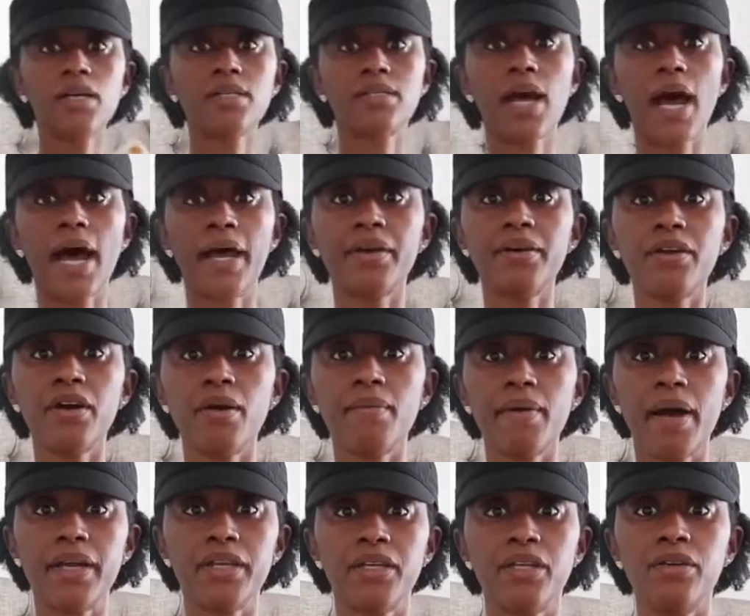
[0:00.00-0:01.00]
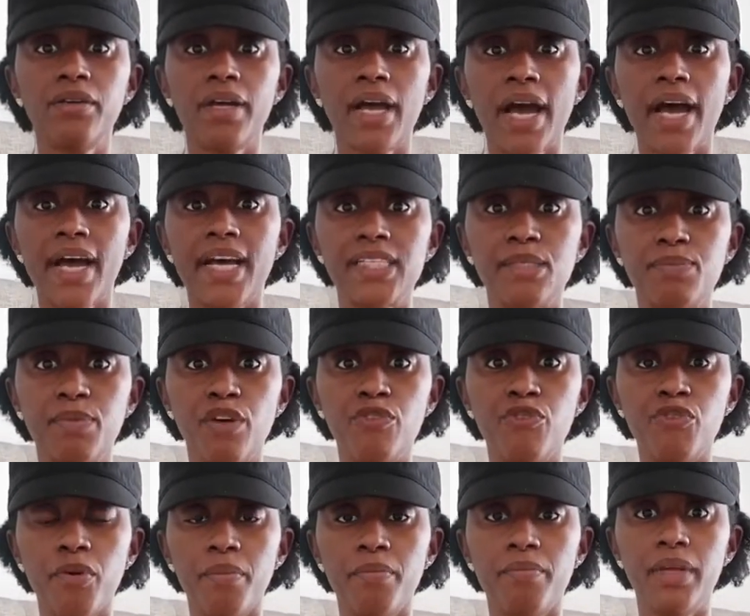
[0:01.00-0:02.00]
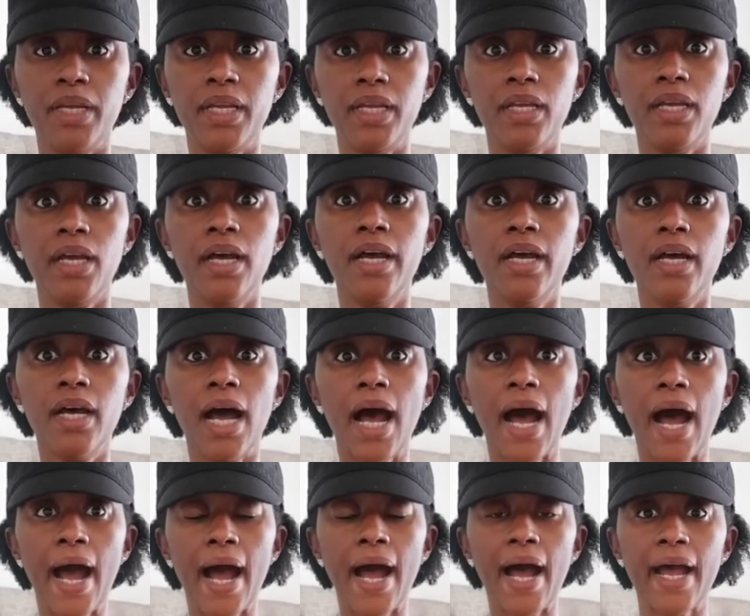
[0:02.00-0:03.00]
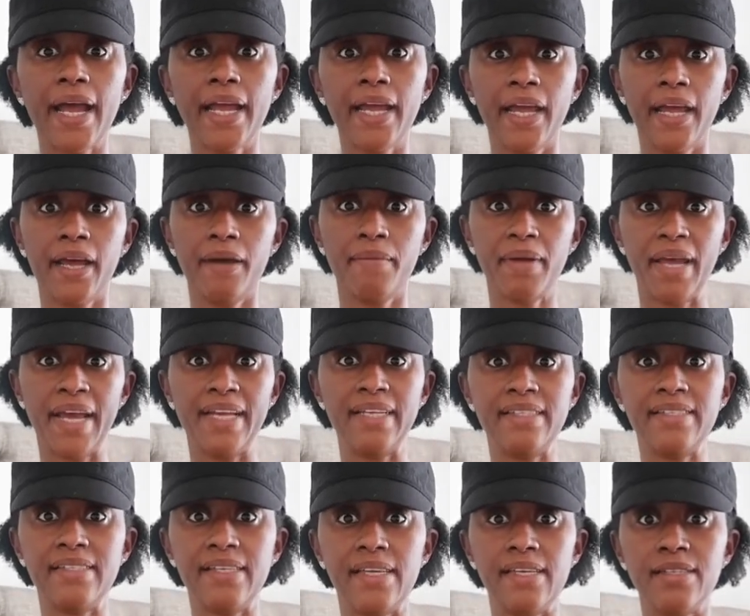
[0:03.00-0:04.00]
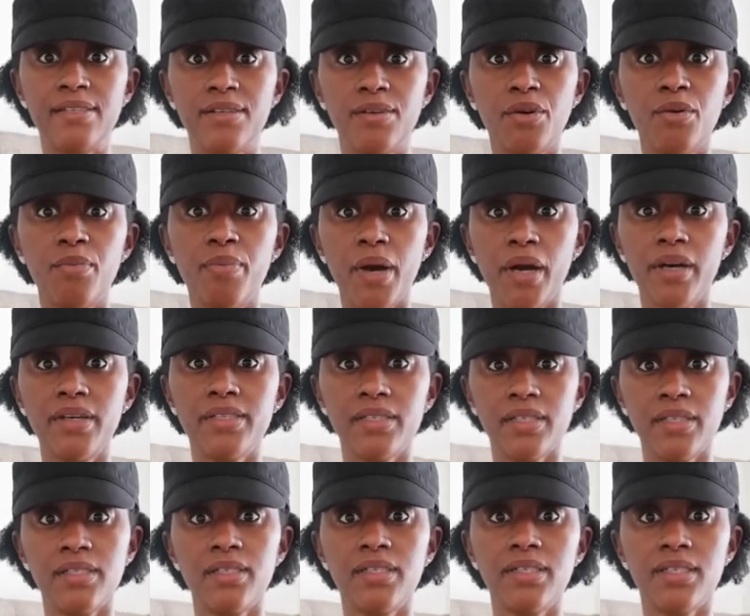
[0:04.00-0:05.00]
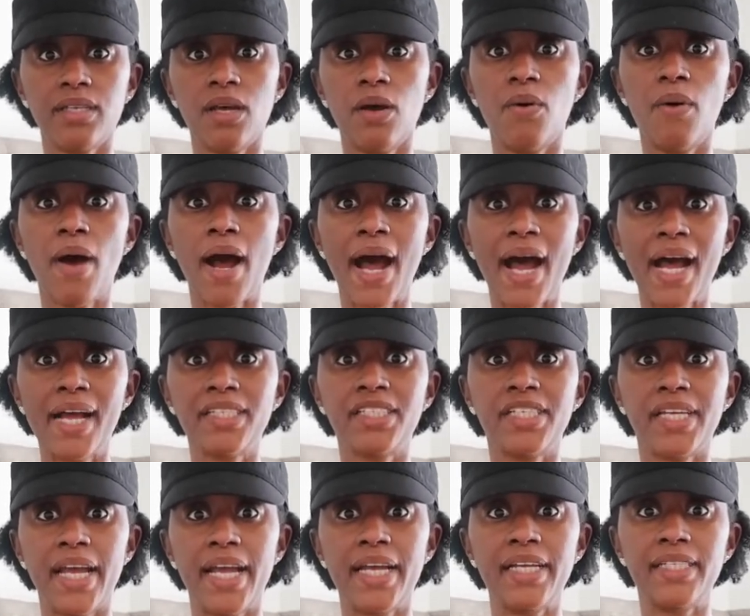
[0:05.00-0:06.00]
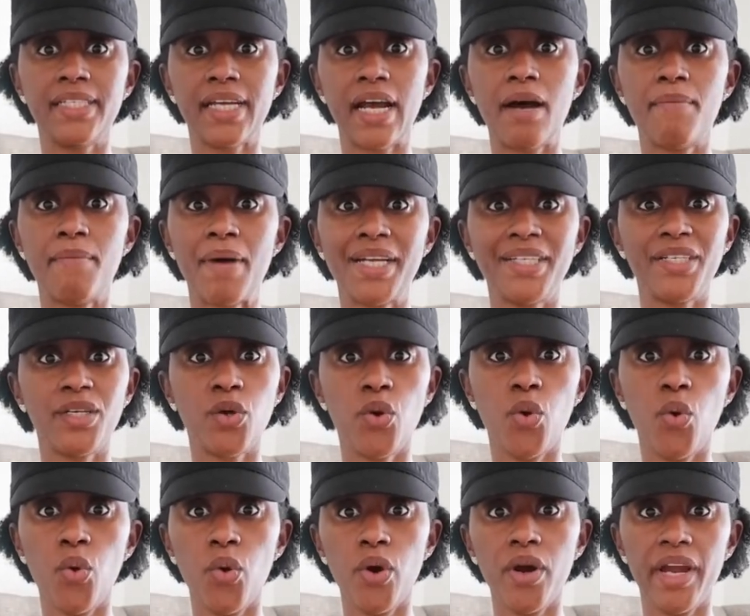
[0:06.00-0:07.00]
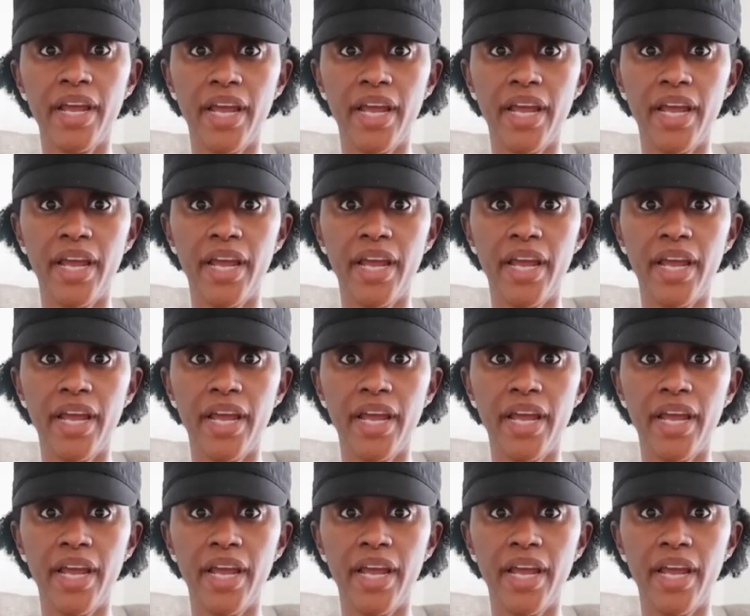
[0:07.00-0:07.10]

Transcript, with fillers: So I don't know about you guys, but for me, I am a seasonal person, so I change out my decor